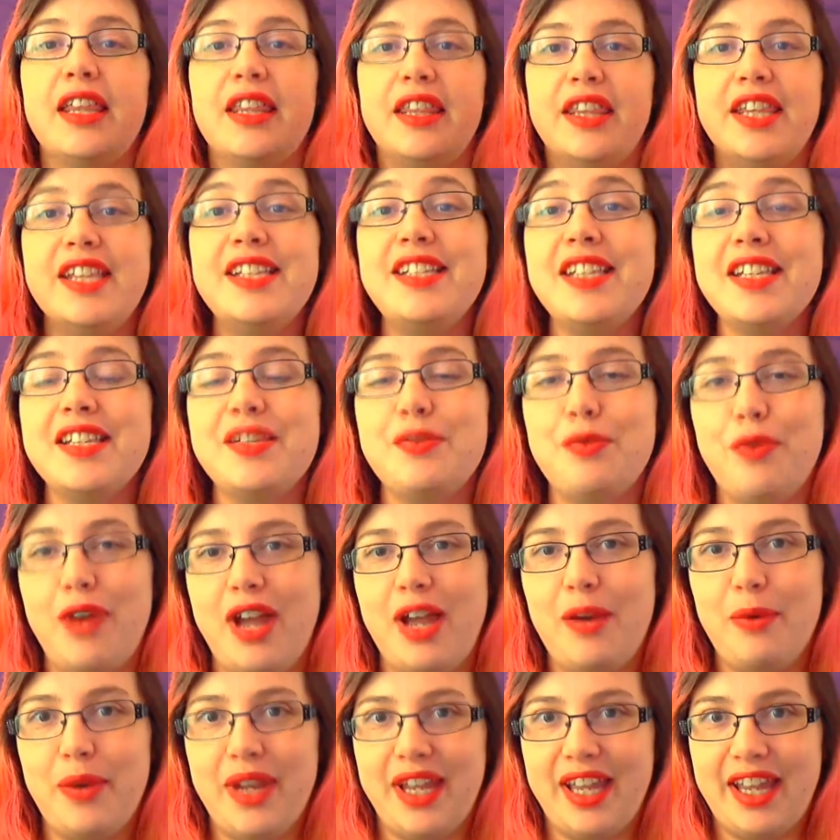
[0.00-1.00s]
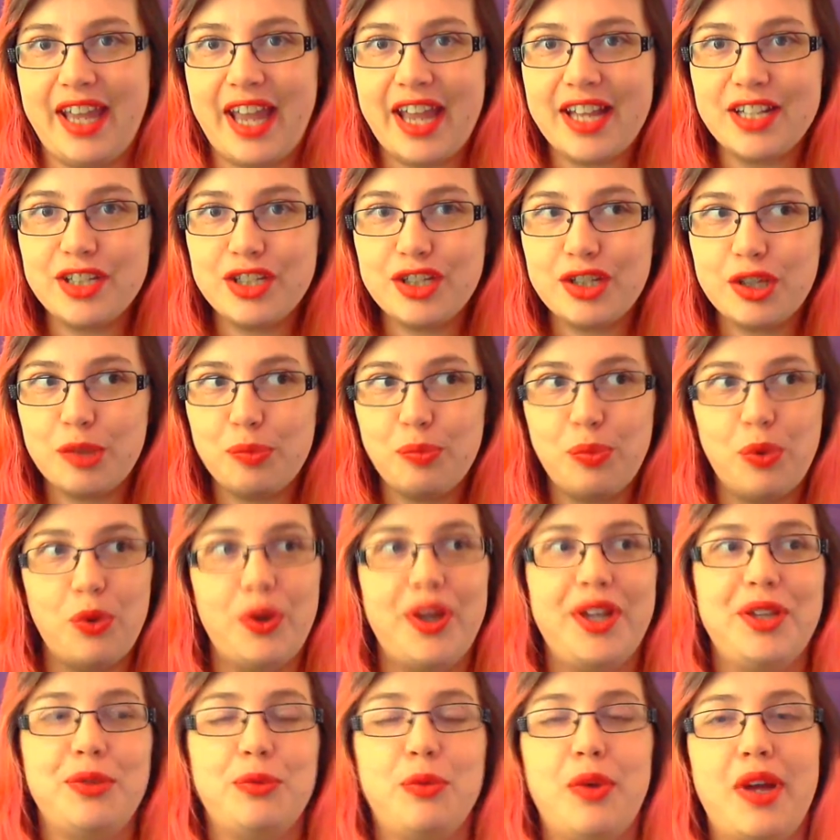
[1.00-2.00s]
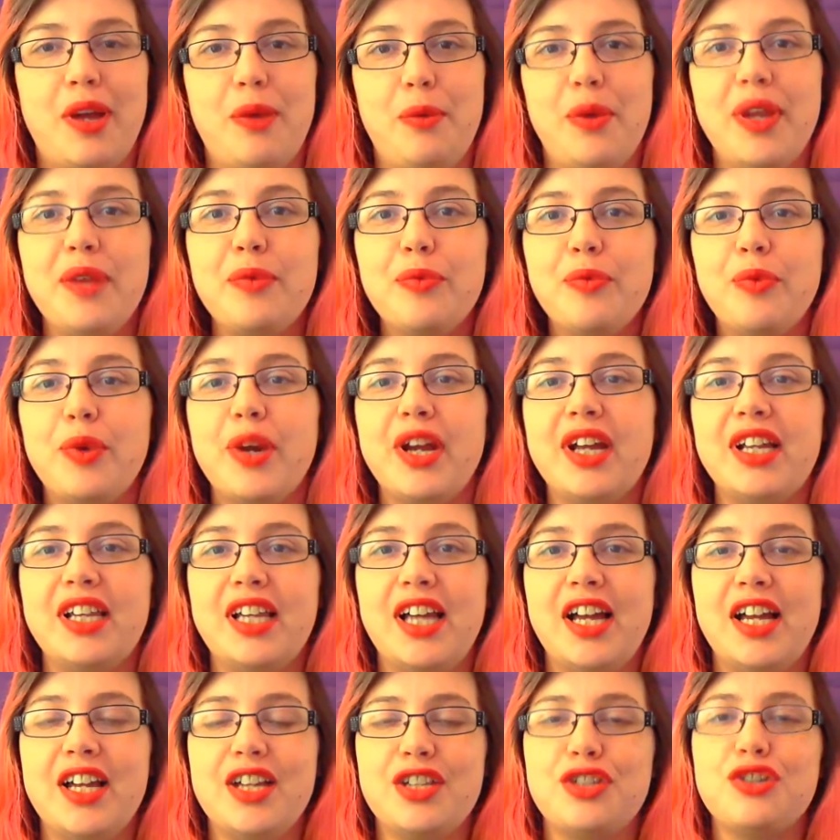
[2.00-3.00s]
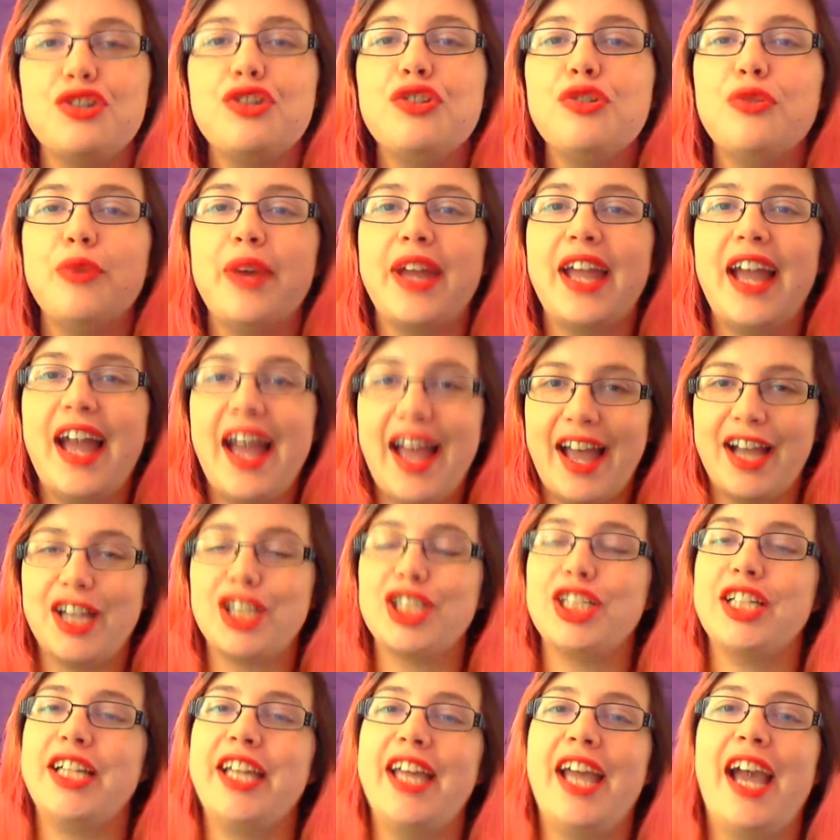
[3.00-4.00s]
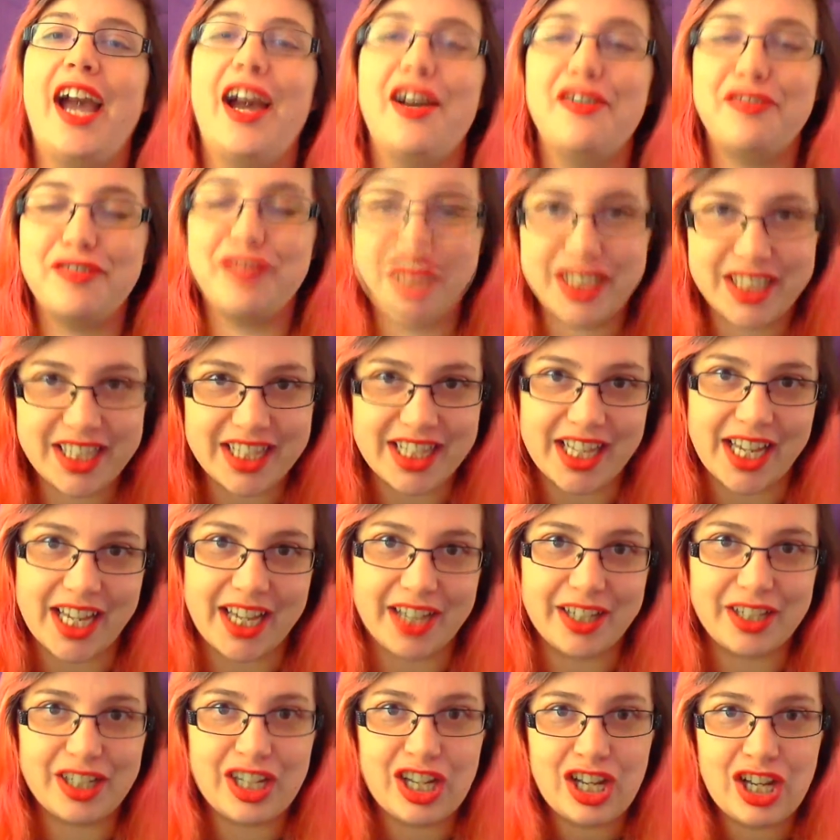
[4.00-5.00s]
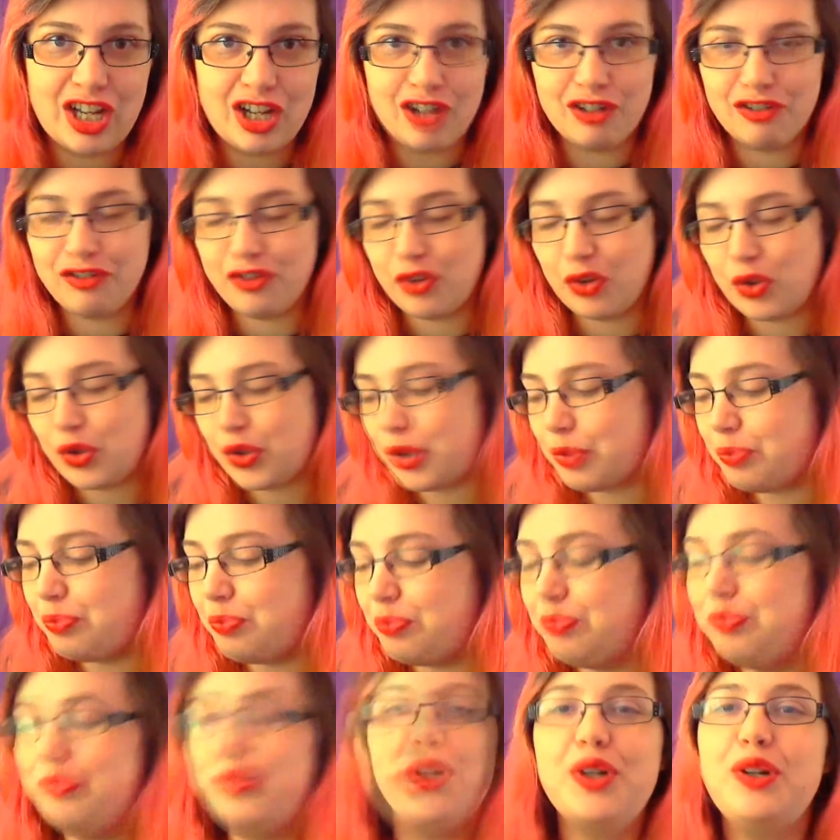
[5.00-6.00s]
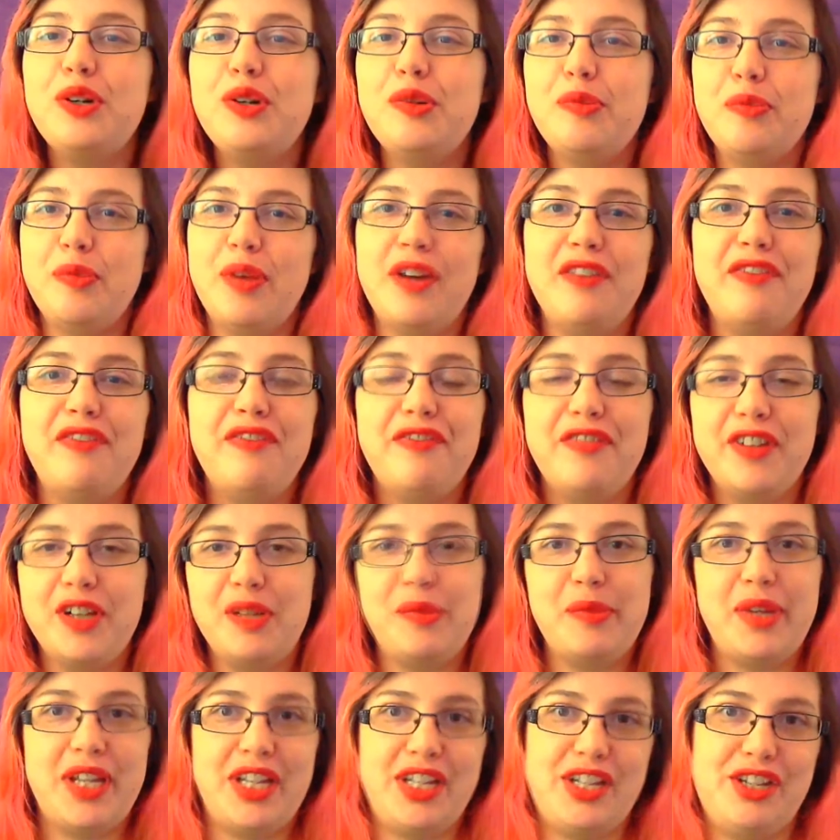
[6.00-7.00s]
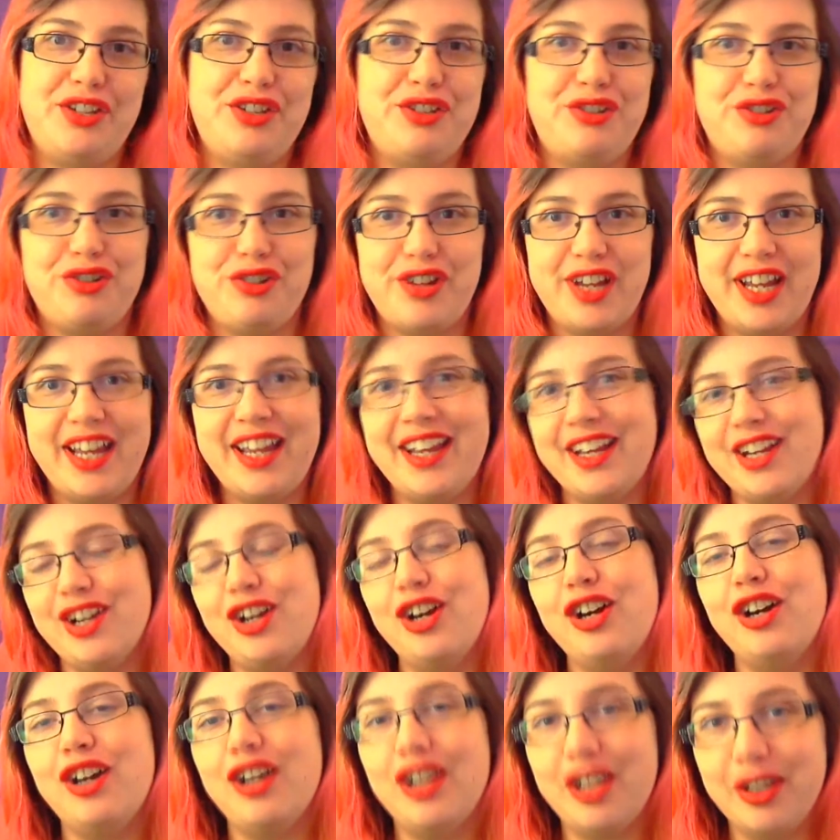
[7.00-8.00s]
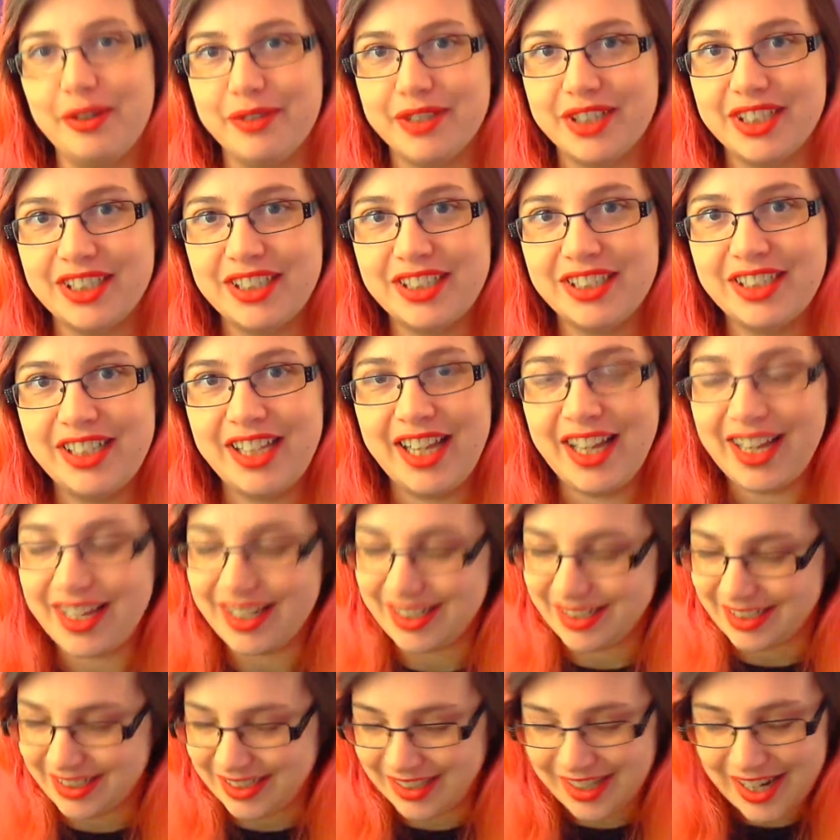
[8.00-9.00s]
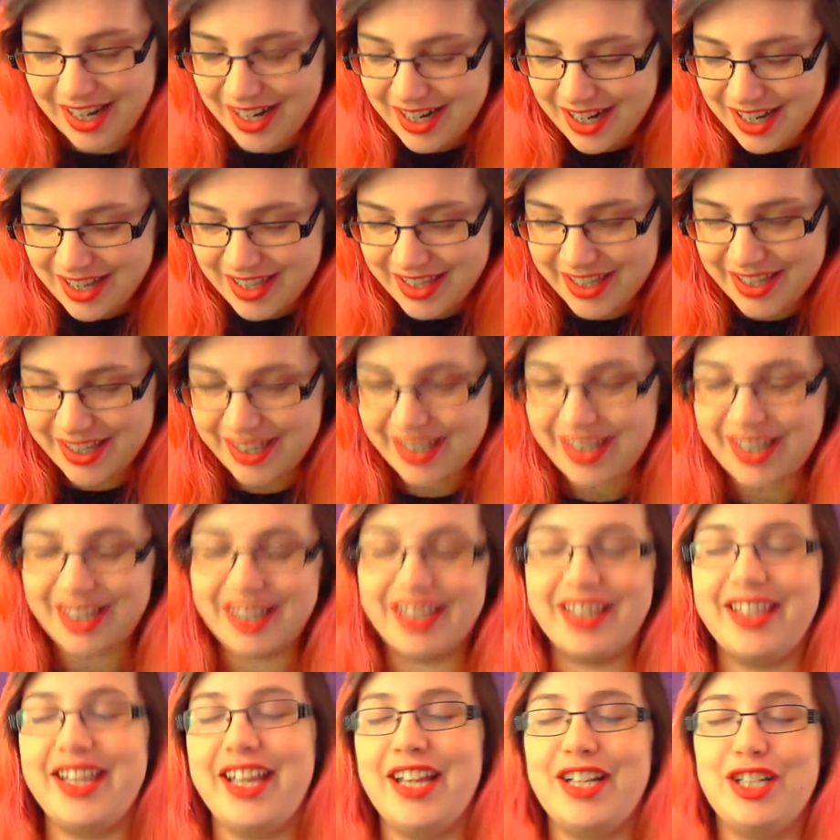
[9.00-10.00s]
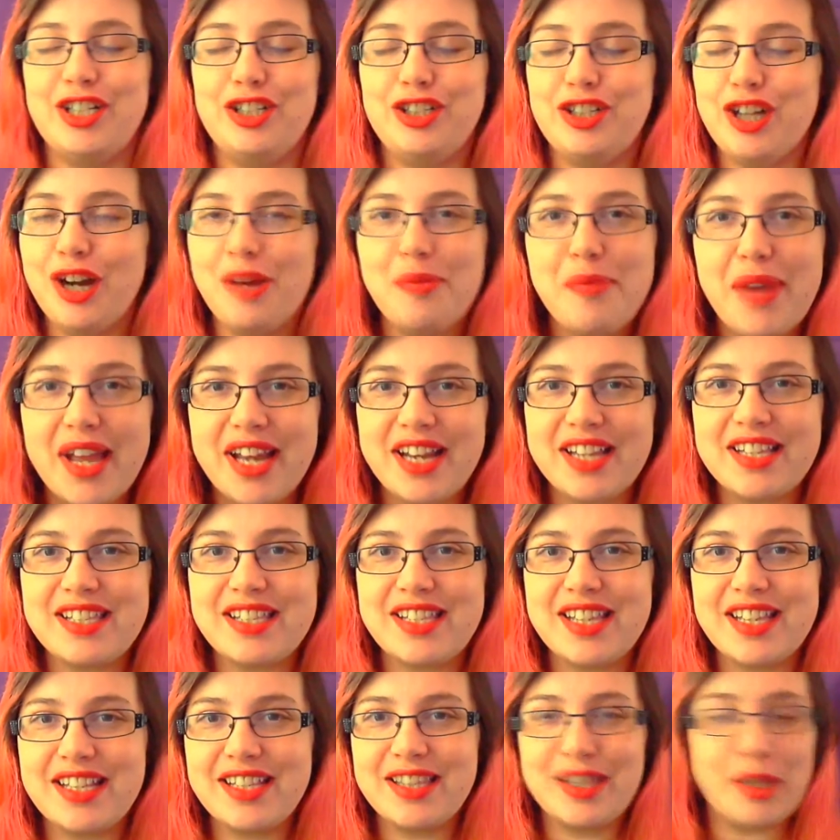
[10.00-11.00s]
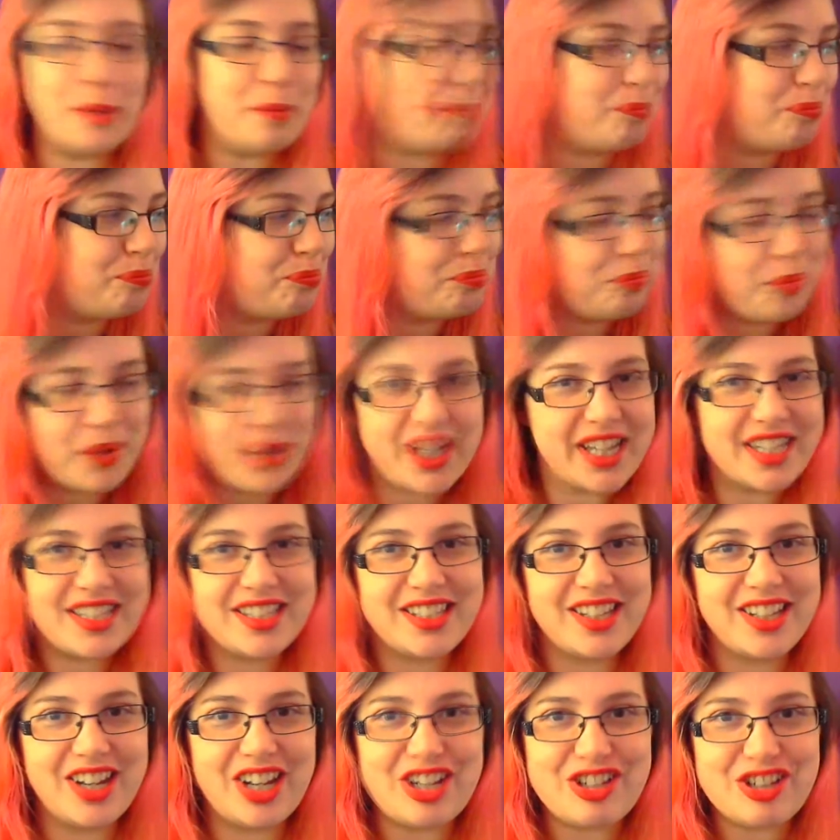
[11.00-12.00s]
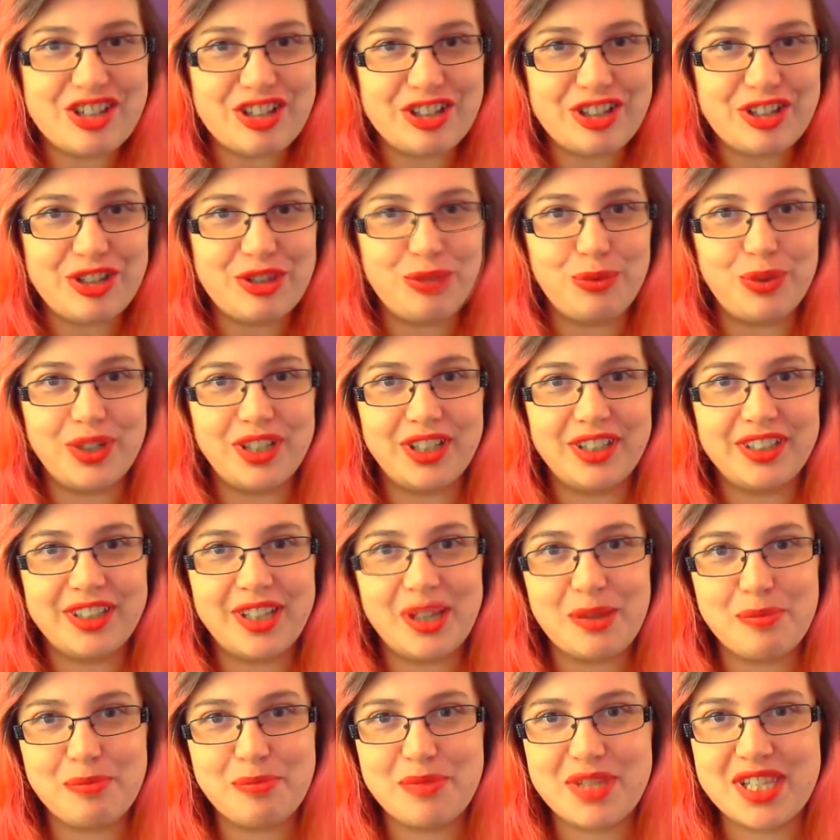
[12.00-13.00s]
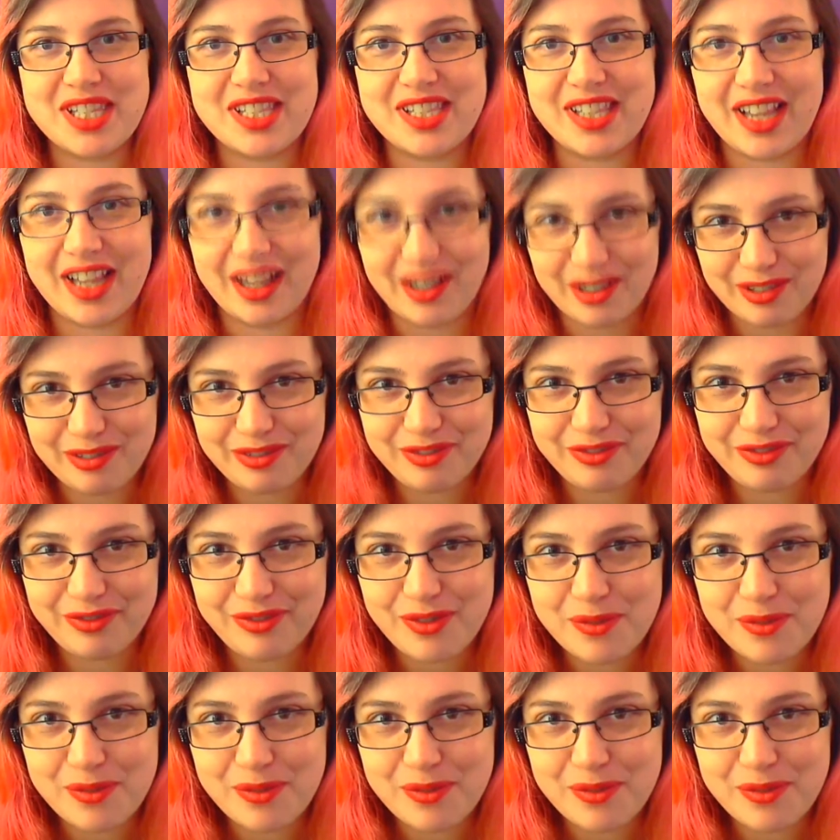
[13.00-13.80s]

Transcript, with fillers: This is where we get to the point where we realize who we actually have to thank for the boom of film industry in Hollywood. None other than Tom Edison, the biggest arsehole in the world himself.